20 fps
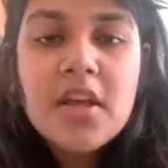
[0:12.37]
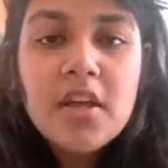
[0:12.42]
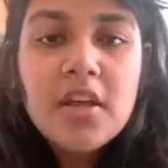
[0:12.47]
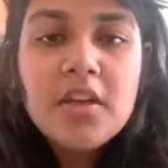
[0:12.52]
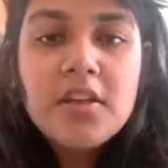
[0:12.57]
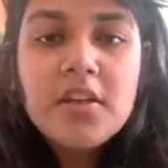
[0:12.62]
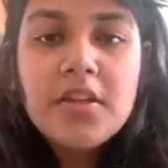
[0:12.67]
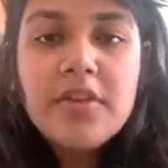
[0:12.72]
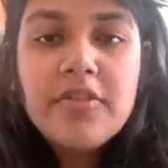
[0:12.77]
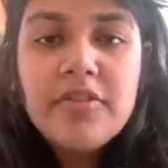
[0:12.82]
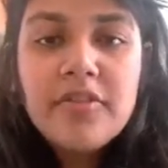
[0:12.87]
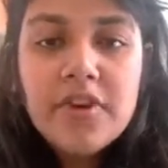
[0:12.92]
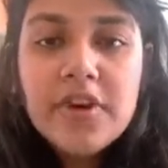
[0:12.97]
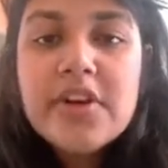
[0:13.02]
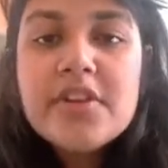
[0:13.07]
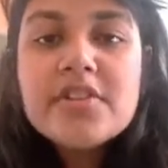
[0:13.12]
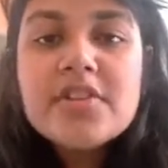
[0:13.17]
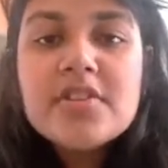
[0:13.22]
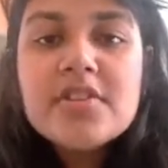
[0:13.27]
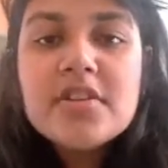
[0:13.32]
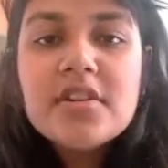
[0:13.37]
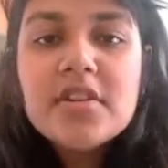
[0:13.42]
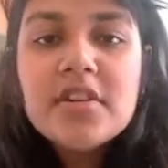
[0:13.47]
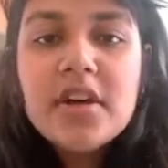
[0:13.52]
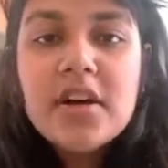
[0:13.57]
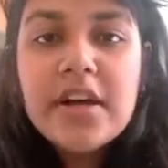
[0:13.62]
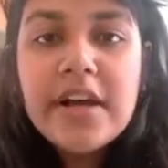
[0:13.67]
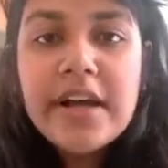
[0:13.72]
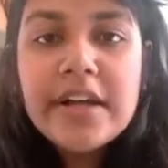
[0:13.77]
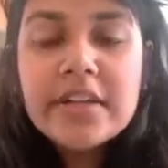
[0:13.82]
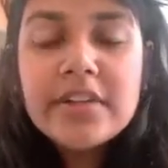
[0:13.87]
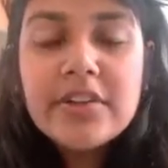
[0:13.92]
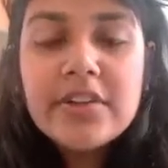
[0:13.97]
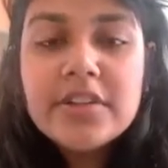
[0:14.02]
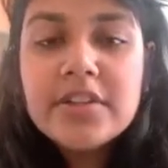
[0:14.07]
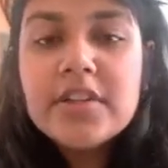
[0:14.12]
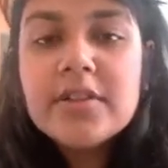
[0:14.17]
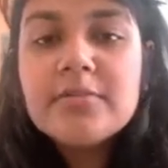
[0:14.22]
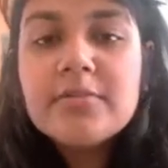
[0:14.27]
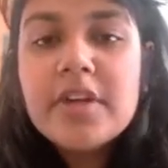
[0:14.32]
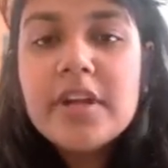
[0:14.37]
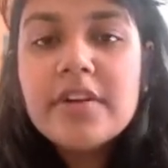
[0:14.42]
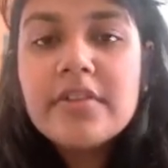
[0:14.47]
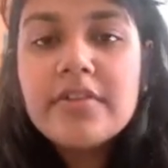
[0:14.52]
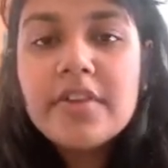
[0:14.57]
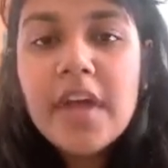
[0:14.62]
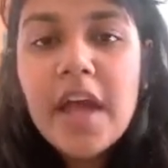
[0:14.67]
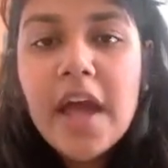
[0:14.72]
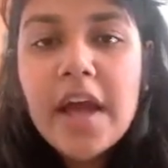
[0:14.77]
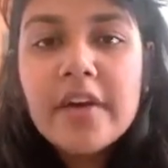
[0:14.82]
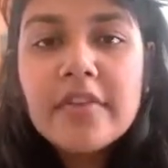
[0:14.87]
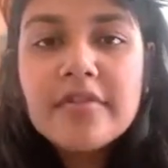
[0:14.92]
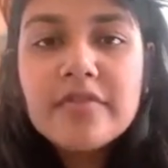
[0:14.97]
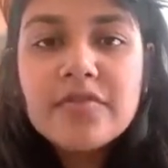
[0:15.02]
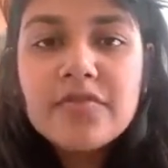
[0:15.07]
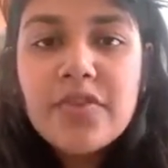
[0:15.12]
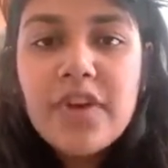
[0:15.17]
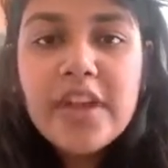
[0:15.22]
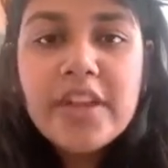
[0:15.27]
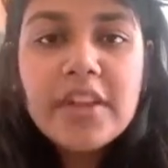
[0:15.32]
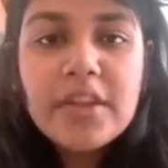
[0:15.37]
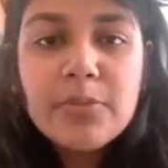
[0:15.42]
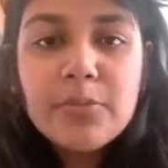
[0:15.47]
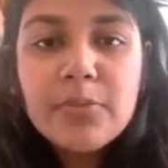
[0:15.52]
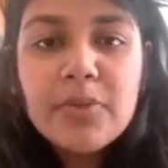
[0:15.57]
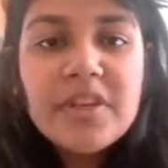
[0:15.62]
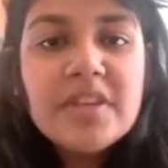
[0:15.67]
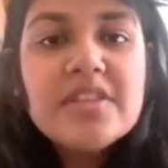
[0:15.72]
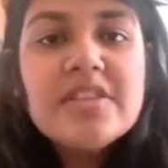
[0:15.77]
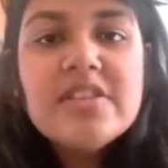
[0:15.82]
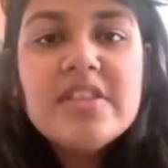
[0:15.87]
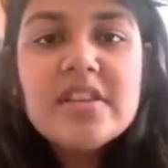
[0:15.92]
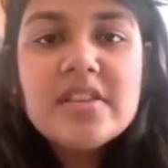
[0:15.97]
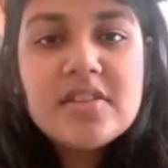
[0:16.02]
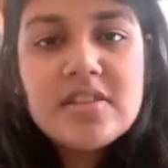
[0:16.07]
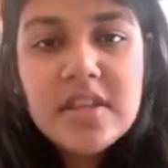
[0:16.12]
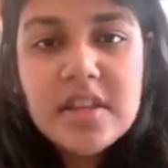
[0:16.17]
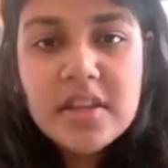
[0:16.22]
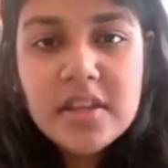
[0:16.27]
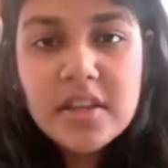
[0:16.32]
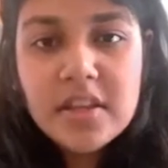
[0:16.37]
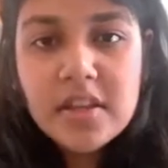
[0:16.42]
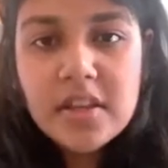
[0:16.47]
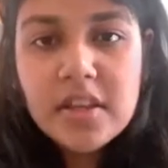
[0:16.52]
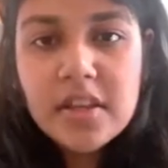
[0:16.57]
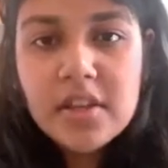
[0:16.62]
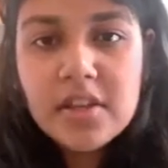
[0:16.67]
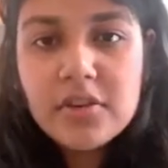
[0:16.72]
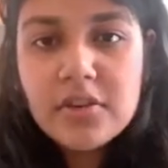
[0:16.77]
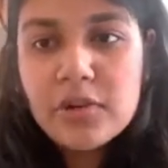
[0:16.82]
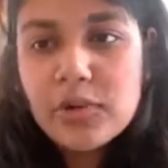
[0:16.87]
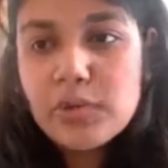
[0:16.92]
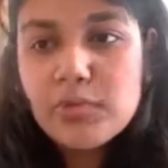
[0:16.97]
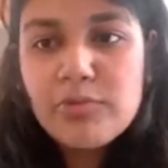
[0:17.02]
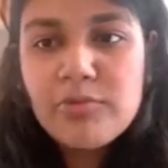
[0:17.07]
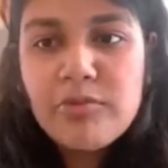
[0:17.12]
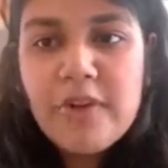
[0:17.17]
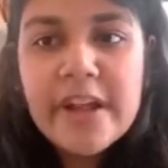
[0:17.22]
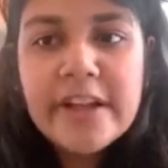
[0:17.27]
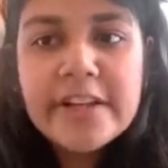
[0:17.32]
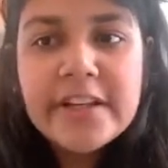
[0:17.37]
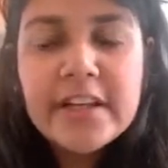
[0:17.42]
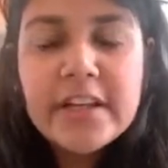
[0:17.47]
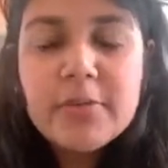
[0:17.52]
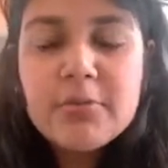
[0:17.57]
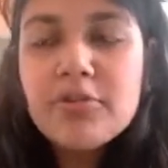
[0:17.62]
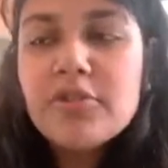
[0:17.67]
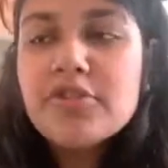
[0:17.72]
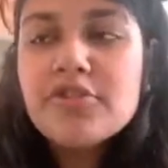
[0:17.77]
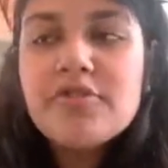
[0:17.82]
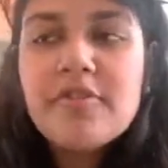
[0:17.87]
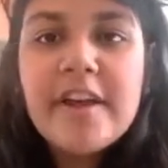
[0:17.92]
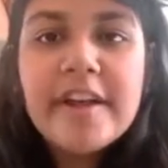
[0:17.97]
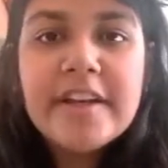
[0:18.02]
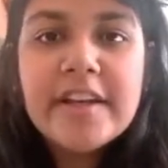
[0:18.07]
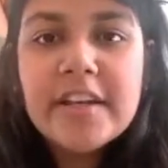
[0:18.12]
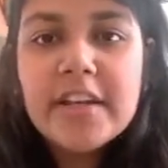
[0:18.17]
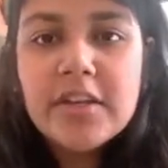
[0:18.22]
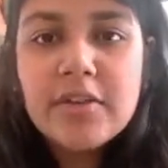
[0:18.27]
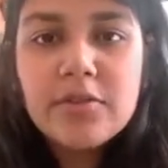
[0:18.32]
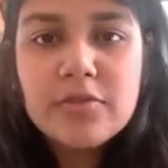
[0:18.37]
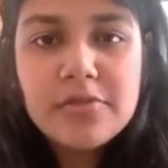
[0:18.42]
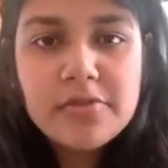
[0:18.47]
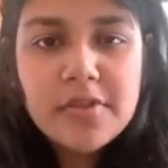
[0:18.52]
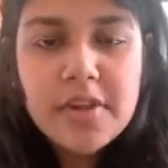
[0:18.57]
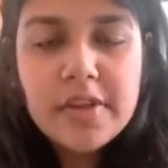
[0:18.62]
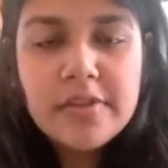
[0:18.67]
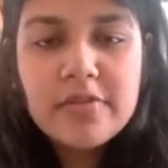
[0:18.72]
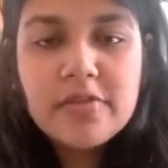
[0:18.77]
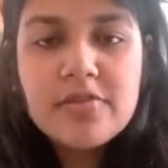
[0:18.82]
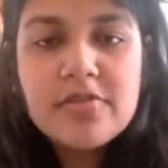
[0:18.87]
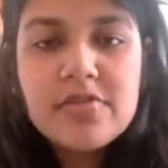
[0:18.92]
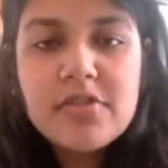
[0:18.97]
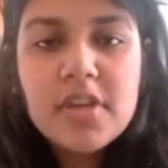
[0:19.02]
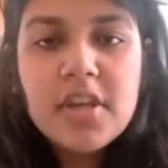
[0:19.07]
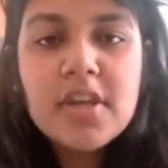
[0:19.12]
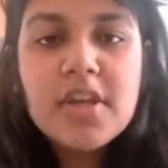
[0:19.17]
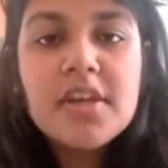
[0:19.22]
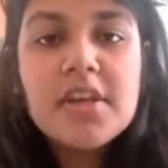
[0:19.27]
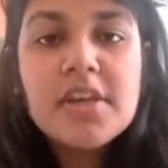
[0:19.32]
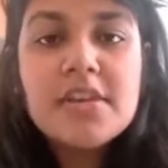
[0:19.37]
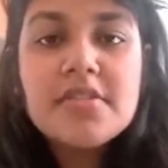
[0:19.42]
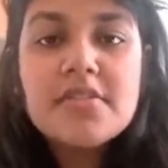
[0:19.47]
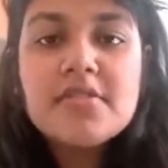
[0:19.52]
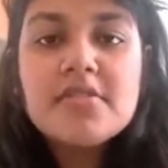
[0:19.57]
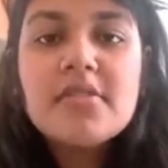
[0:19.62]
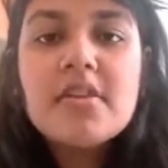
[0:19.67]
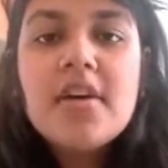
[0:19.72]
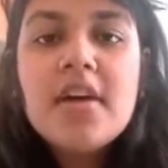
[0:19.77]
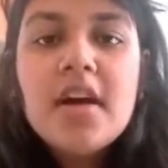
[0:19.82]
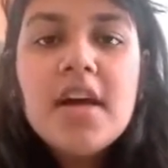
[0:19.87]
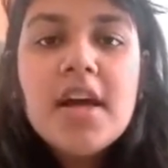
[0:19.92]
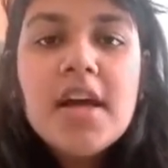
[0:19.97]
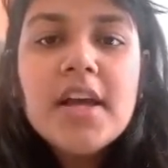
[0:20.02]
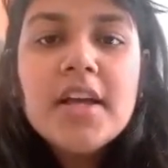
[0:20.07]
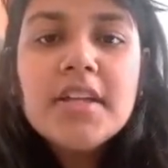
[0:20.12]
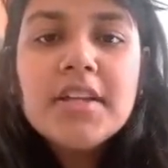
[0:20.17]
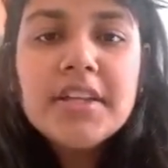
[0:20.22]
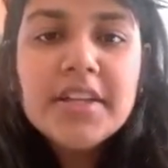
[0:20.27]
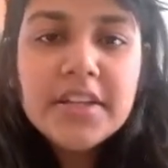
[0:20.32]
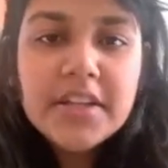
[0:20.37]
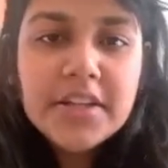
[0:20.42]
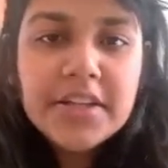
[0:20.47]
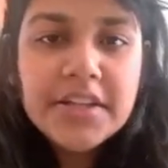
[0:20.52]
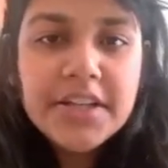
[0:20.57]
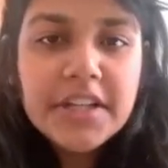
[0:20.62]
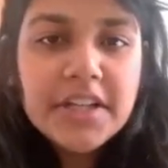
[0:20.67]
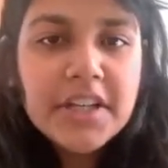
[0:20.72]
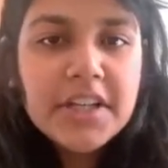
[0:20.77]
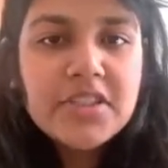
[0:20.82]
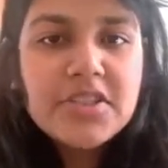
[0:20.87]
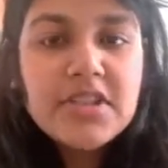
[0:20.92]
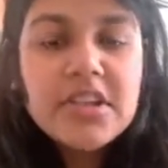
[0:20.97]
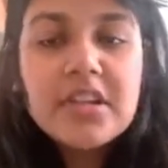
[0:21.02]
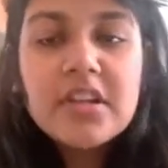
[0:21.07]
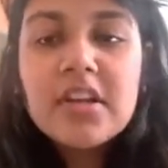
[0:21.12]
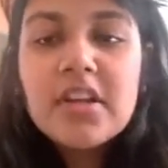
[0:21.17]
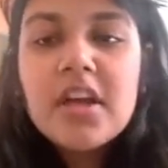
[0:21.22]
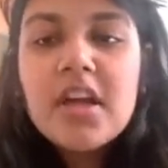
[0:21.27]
The first algorithm that we have, and the easiest and the most widely used, I would say, is linear regression.